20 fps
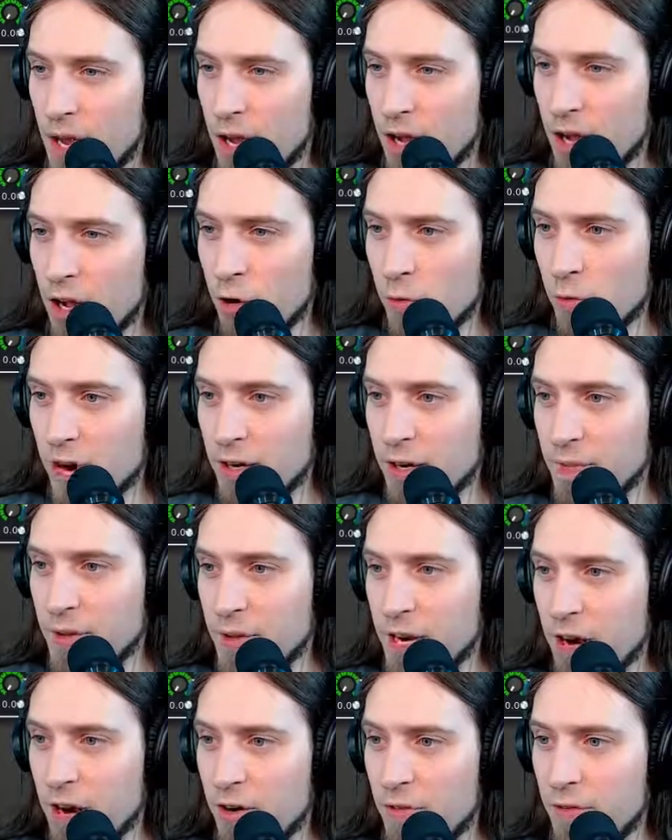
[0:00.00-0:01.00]
All right.
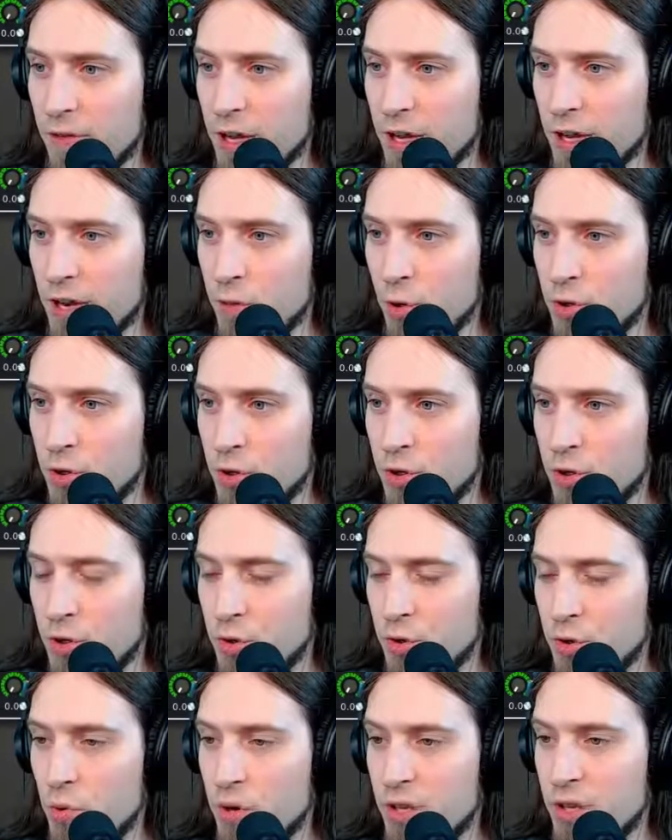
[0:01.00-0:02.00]
Another thing I want to
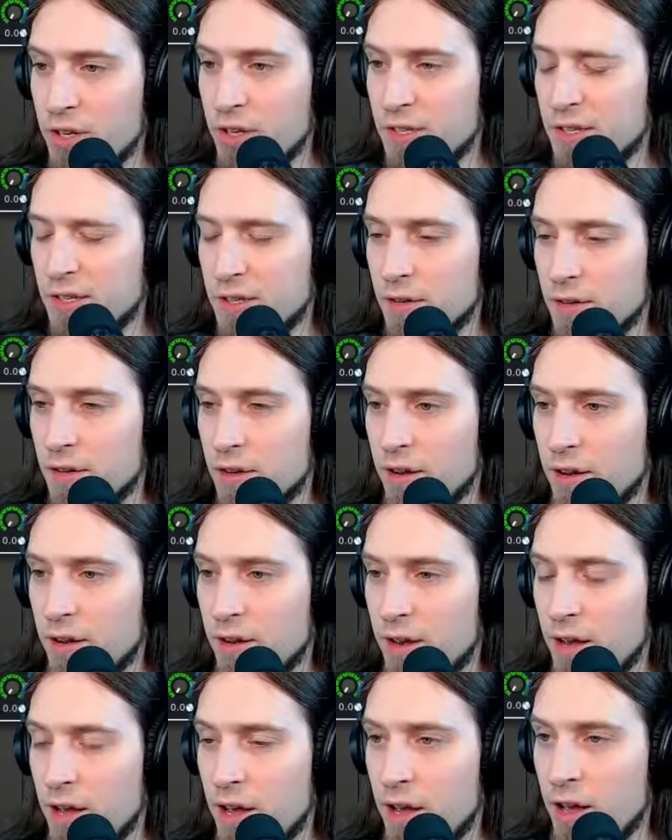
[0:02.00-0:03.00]
do is
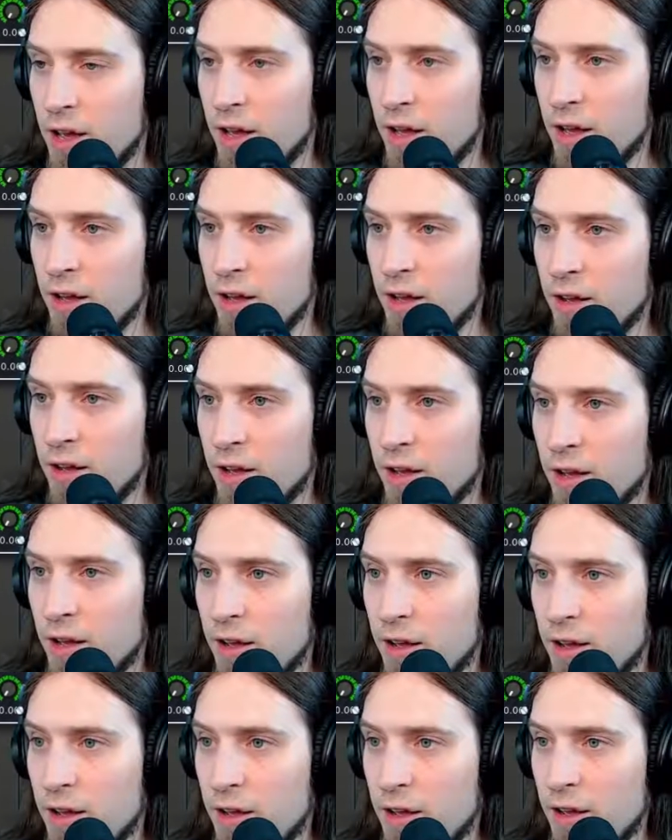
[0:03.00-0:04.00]

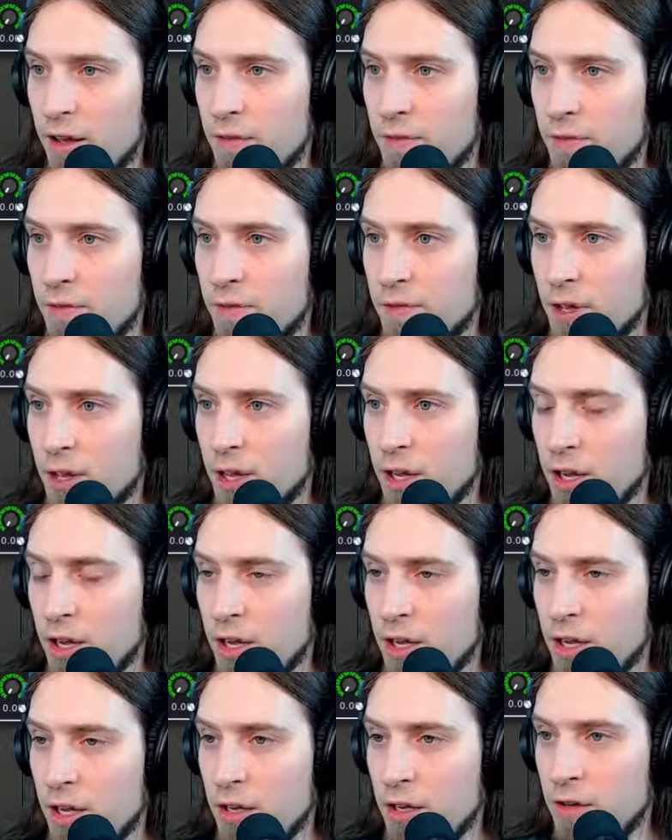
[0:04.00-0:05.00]
have
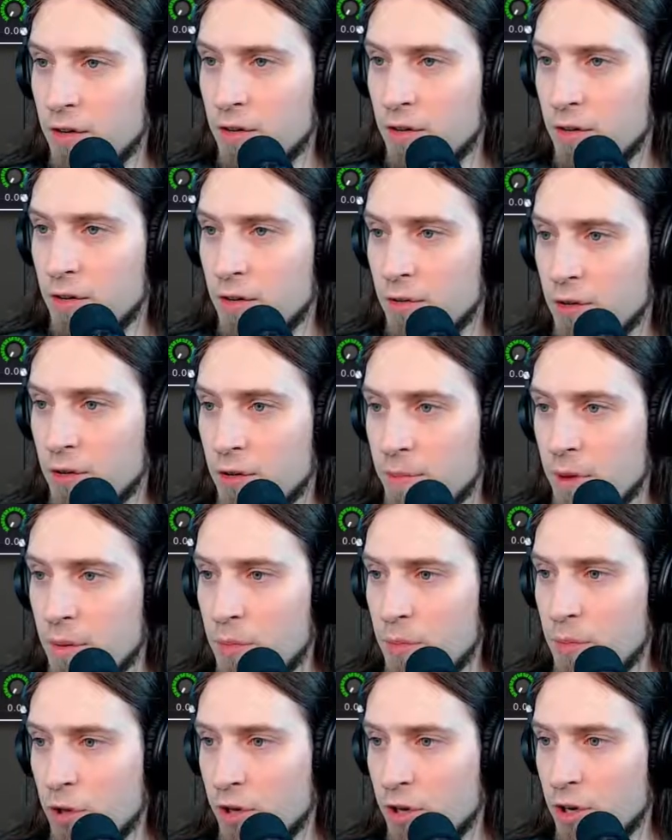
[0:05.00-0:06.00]
a... Okay,
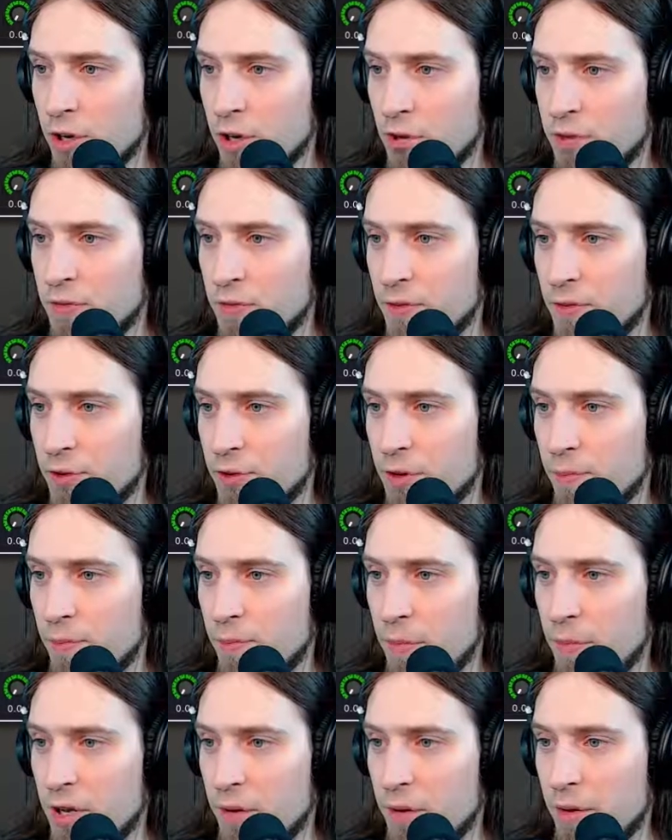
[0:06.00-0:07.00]
maybe not a notch filter,
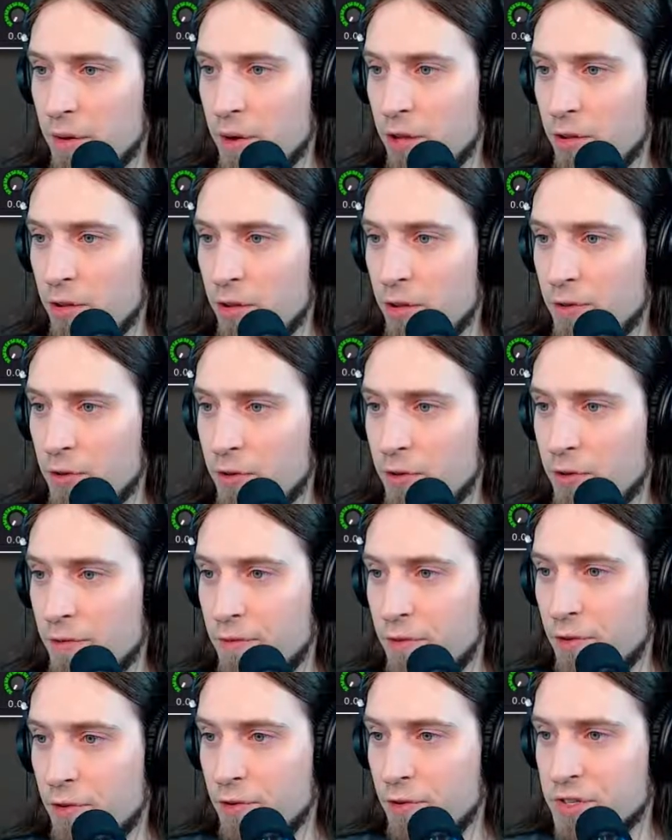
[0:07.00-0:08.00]
maybe a bell filter
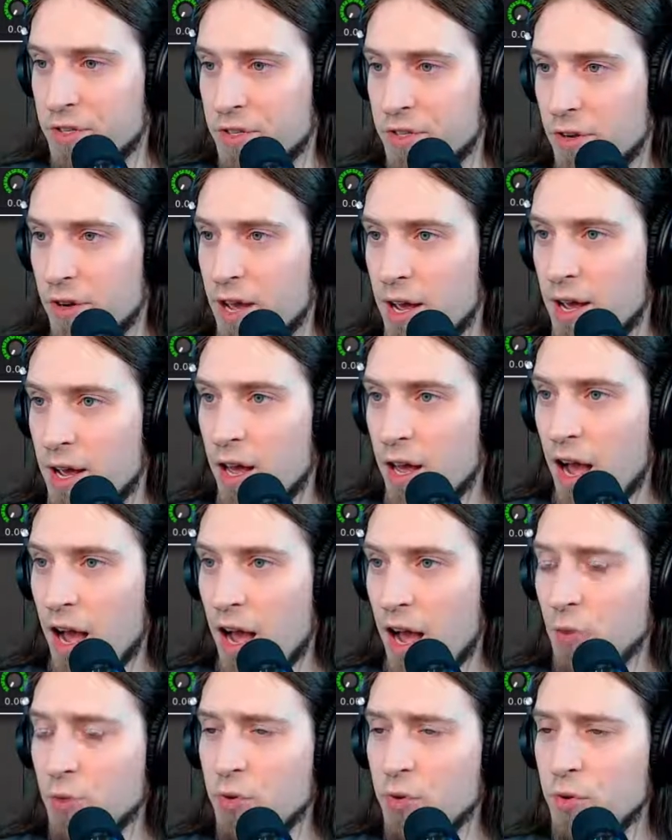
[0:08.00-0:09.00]
first. I'm
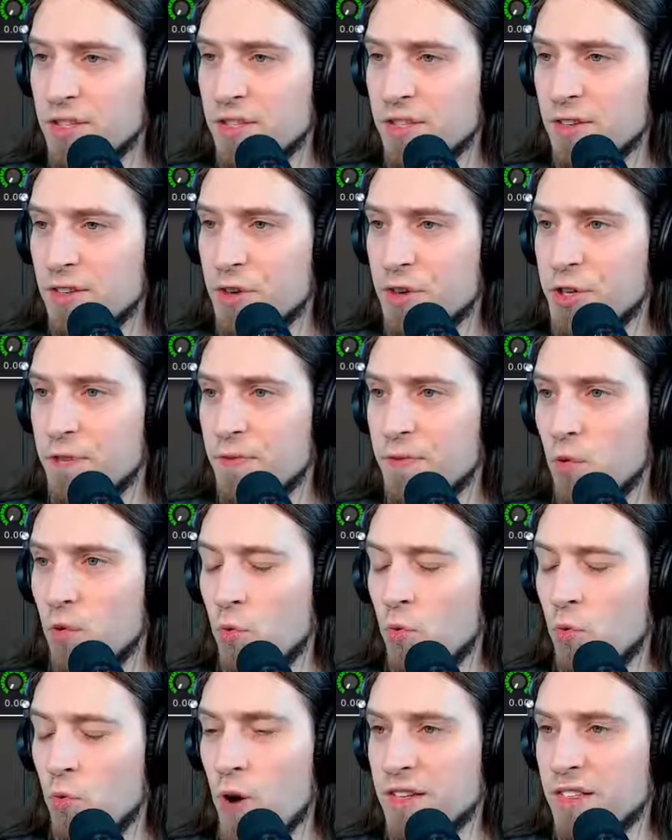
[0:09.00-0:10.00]
going to search for
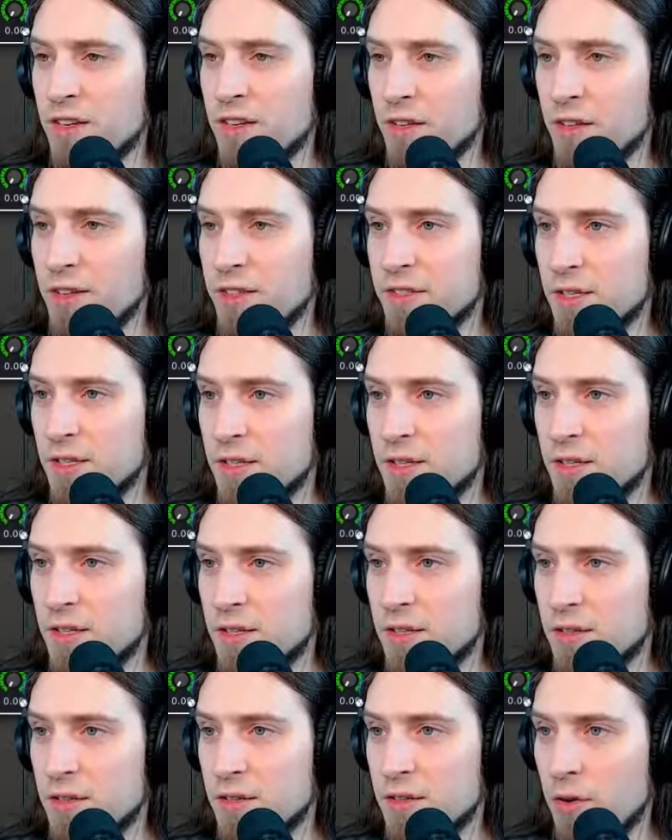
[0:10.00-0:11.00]
resonances.
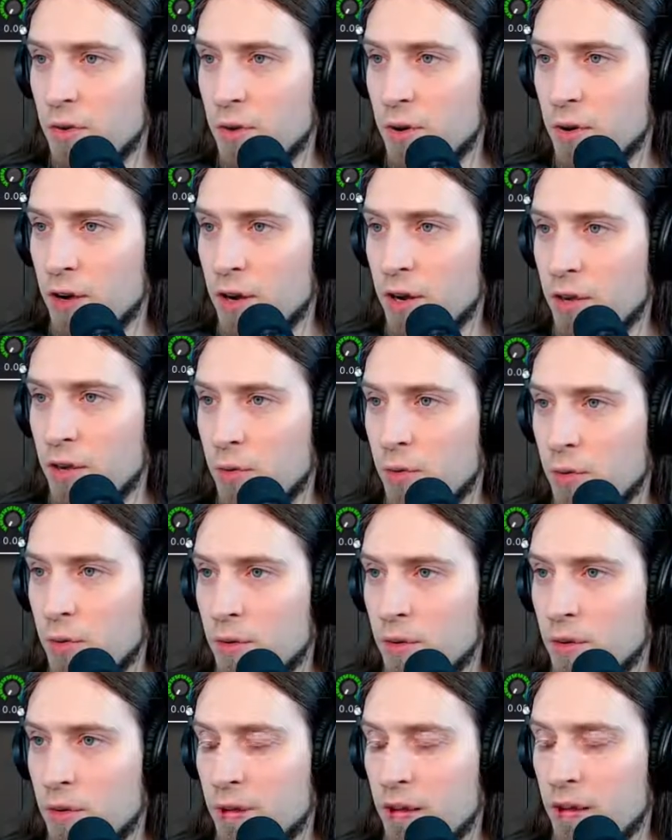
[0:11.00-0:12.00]
So I'll
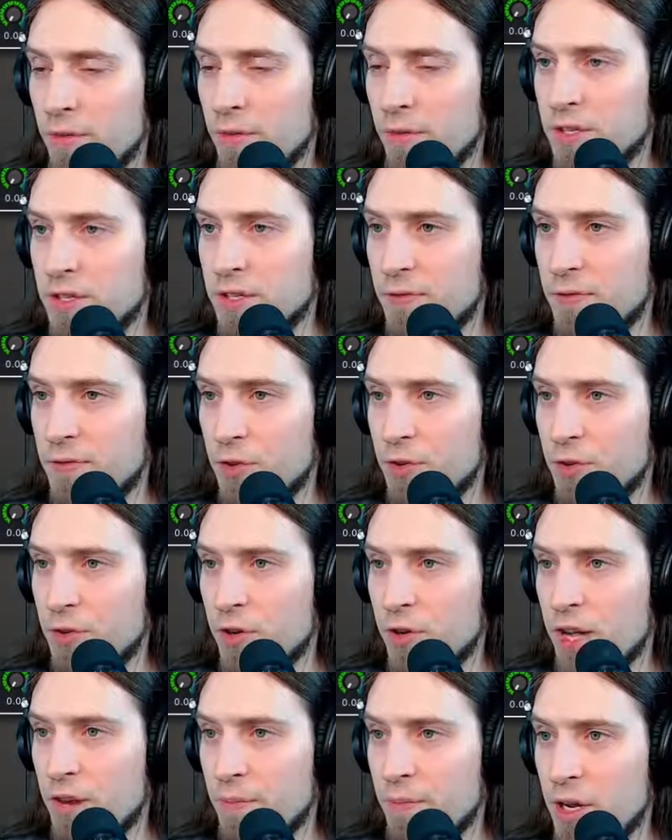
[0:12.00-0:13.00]
have this filter
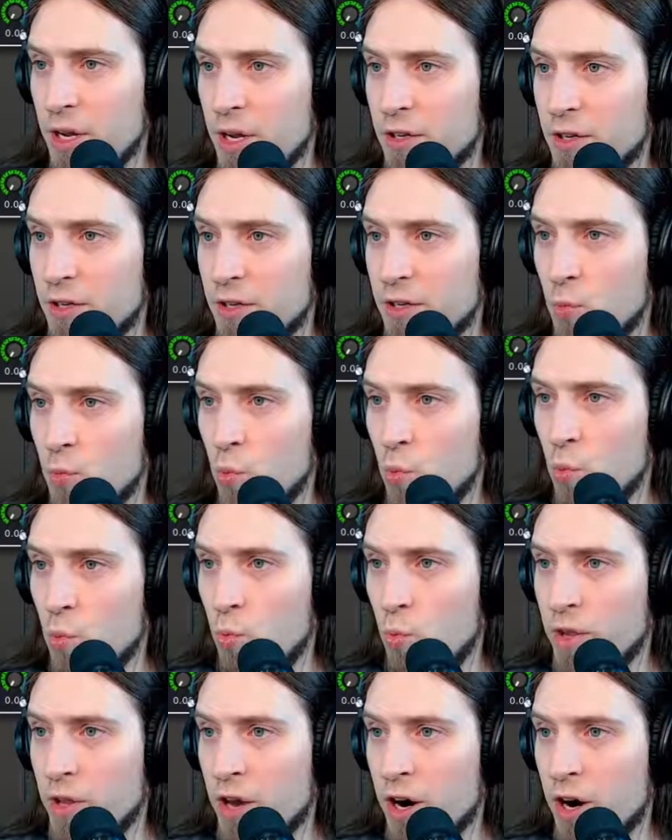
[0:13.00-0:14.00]
and make it
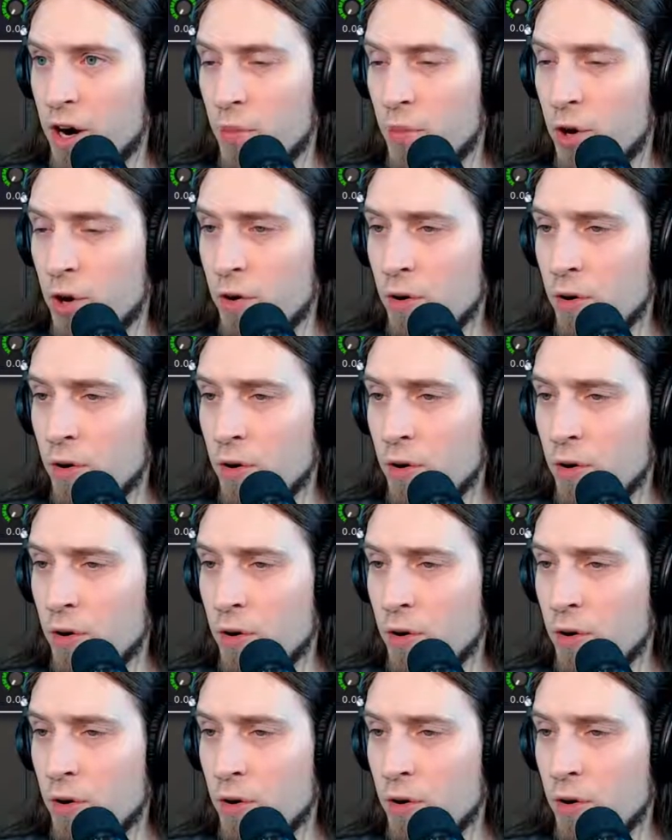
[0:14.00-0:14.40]
narrower.